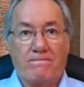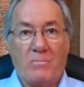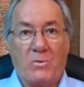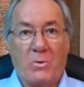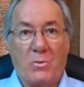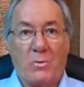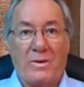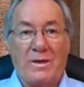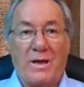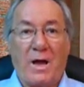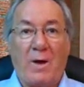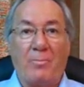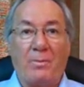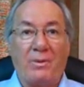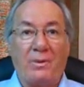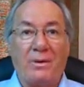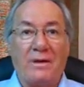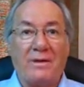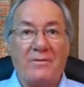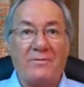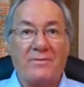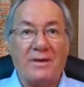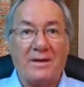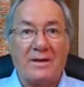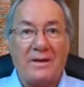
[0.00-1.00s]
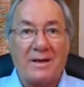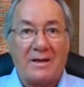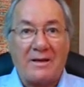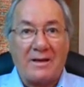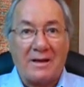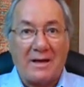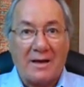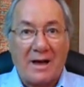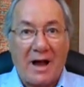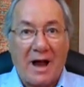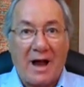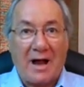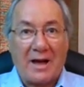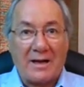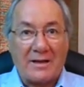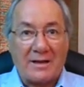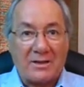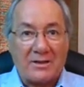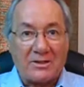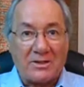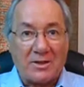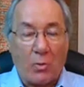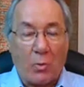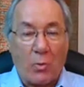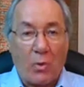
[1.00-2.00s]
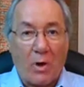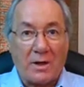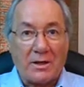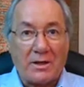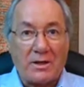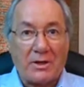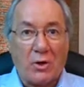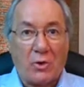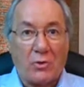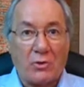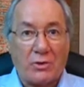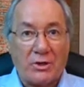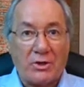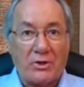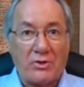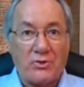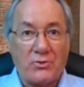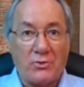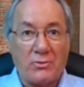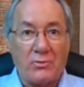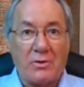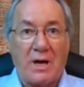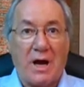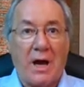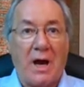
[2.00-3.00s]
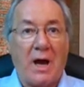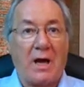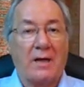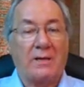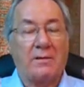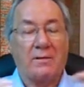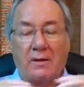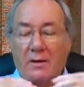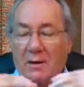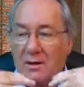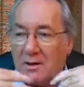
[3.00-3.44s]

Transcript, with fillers: without believing that God is the one and only true God